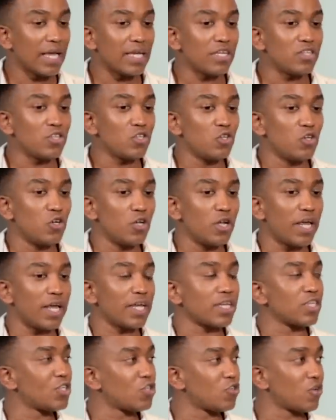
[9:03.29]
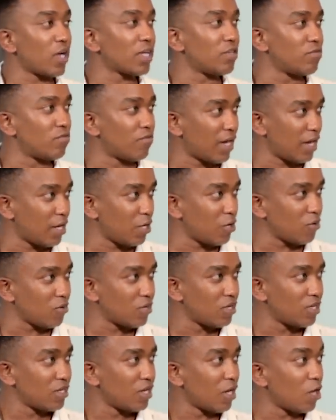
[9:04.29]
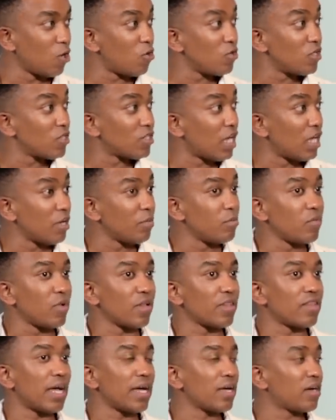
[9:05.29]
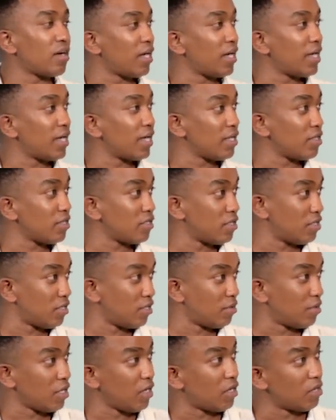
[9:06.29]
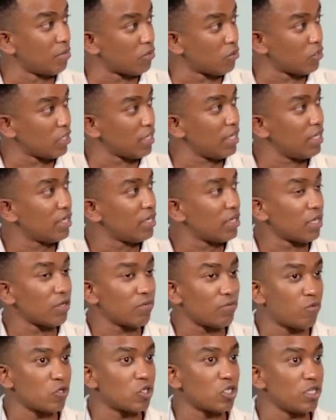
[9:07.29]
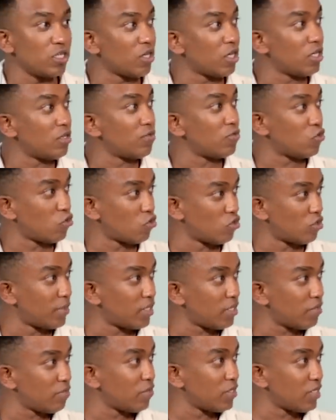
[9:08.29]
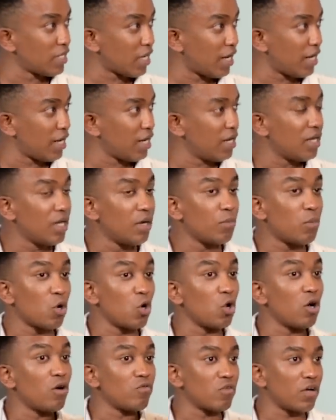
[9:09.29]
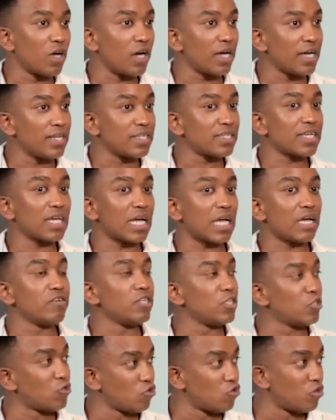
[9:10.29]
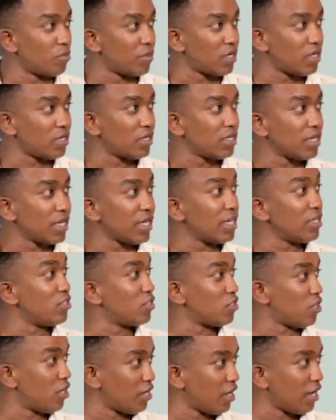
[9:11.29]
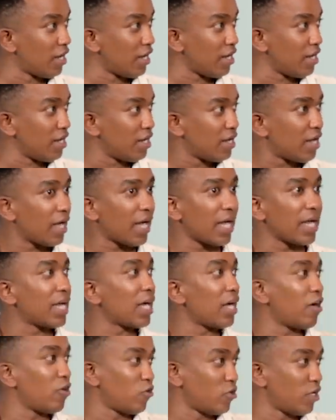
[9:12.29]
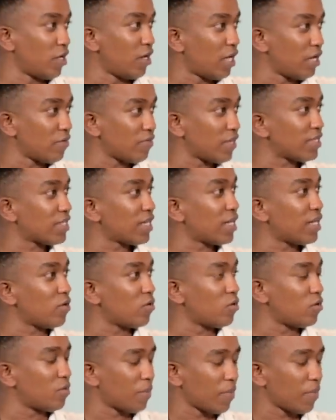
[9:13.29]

is gonna extract value a lot of the mm. time, that guy, the, the young boy, unfortunately died of trauma physically. Yeah. But a lot of guys carried trauma internally and carried on in life. And that's still how,